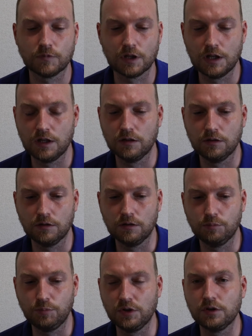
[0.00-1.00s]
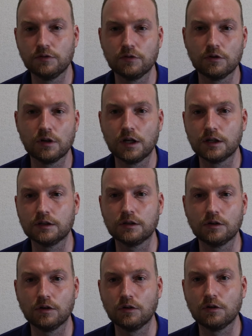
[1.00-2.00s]
beautiful
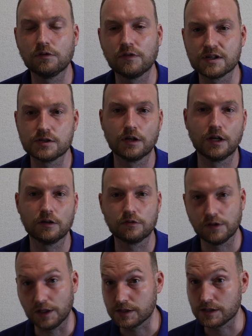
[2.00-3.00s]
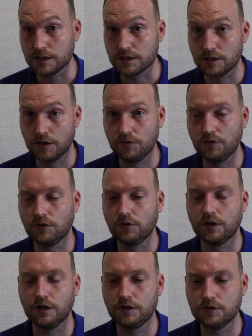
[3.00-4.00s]
and old-fashioned kind of lenses if
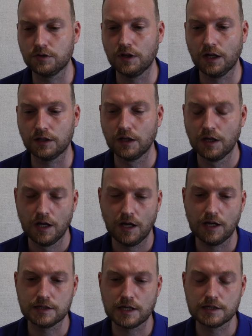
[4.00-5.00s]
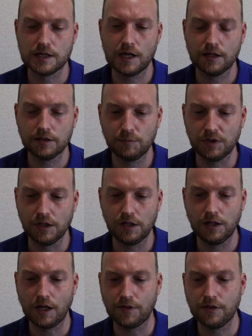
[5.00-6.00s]
you're into that. As I say at the
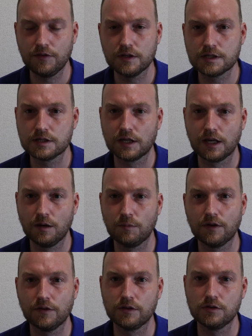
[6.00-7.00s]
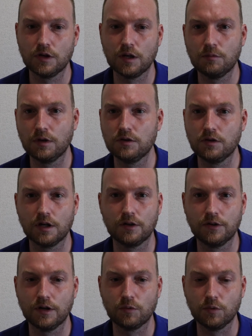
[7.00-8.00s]
beginning, I think this is a camera that you can make your
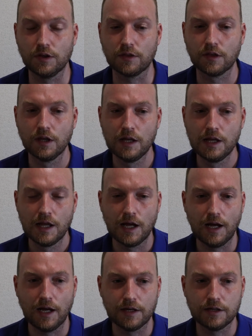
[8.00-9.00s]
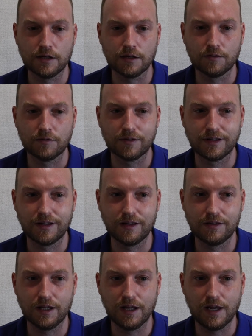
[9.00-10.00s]
career with. And
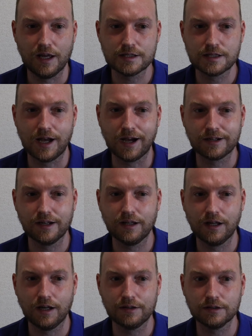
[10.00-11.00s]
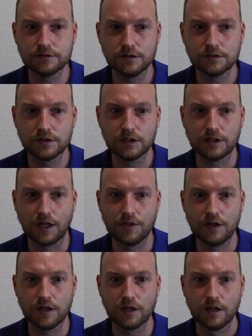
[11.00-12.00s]
the last anecdote that I
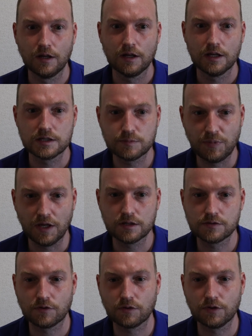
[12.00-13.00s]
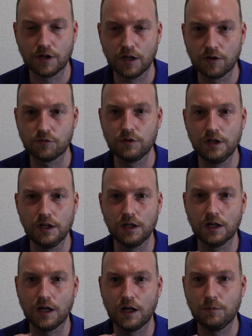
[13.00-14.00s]
think speaks for the
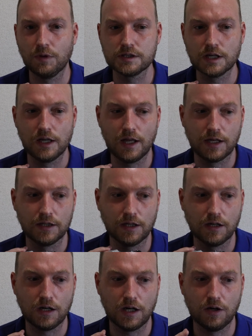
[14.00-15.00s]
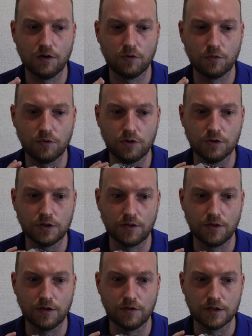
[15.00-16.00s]
really how much I like it and how good I
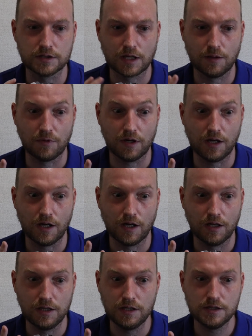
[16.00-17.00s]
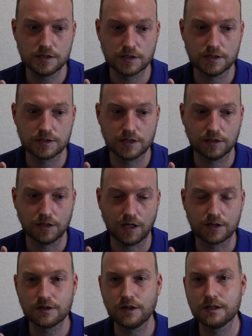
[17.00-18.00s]
think this camera is that
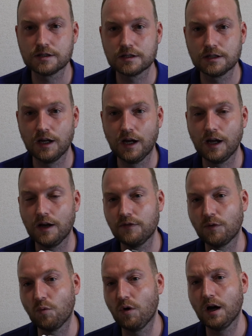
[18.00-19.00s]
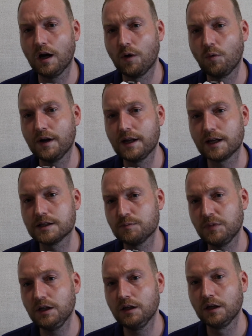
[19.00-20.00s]
actually I have a
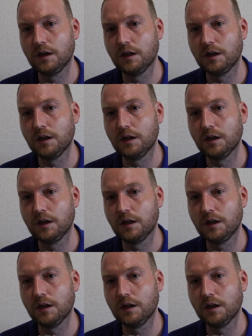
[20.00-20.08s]
1XP